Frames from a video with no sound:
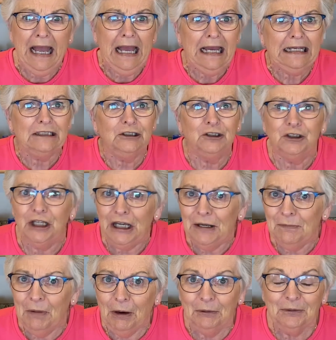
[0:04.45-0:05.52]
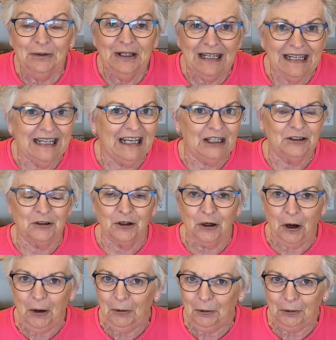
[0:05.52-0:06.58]
And gee Monique, it's
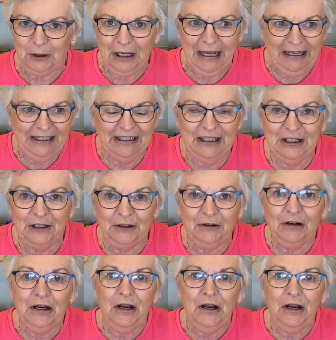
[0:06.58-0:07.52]
cold down here.